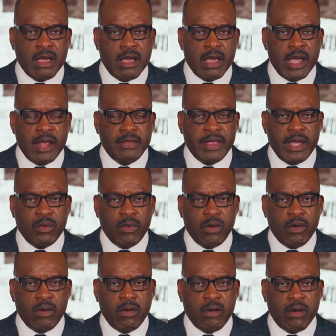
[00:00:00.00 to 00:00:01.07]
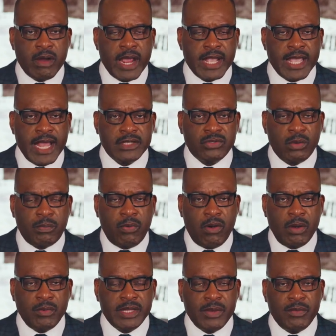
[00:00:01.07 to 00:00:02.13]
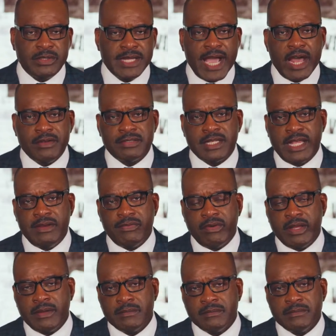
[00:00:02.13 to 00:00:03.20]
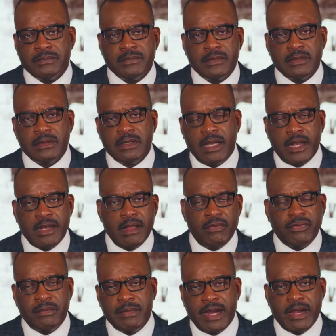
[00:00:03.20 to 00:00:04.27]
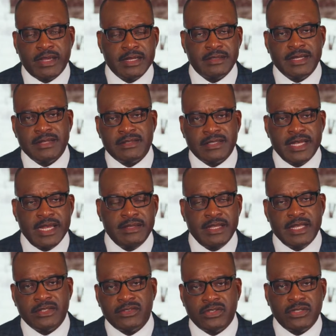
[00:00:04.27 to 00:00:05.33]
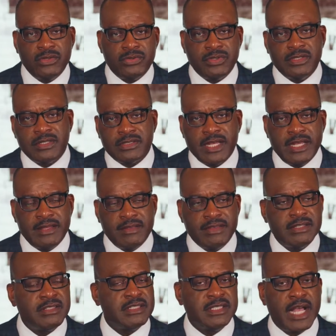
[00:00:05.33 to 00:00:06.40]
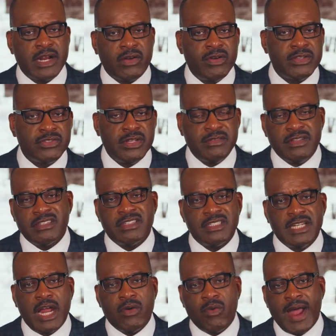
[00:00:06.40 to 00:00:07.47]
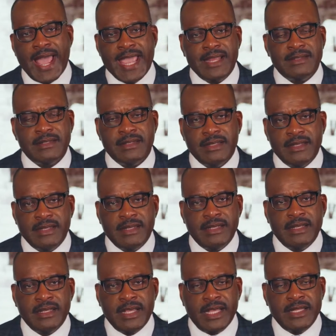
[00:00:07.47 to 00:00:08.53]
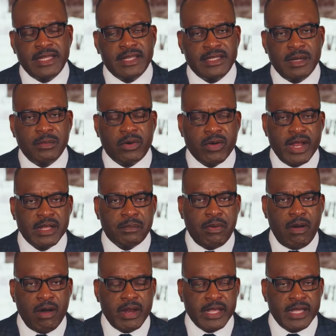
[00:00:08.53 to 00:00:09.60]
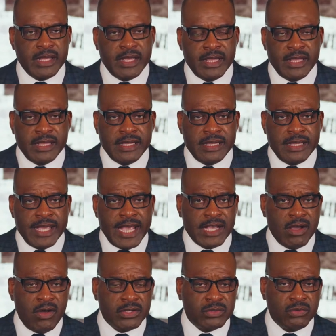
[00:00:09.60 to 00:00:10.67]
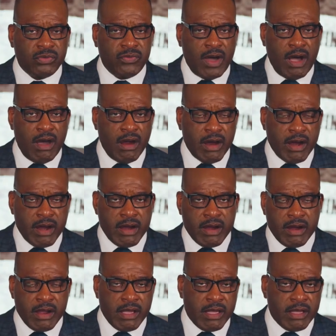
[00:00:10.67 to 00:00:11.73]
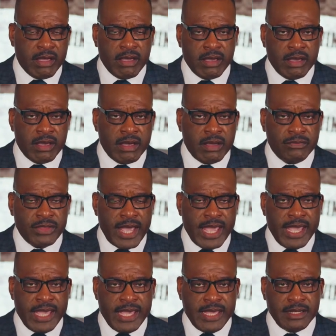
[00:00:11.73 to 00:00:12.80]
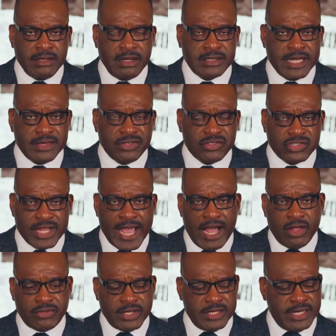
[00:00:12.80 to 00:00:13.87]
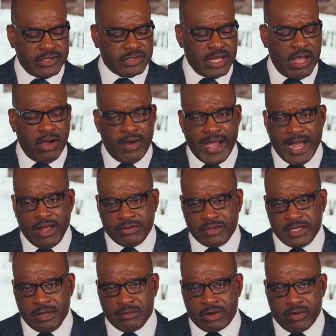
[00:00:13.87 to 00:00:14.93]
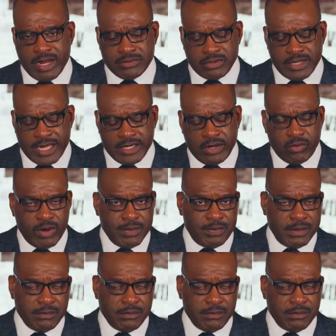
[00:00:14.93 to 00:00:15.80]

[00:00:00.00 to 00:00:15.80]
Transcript: and they had gotten to a point where they were tired of slavery. Enough Americans had seen the institution to say that this is not Christian, this is not right, and that the Democratic Party had gone too far. They looked at the South and they saw how Democrats are down there raping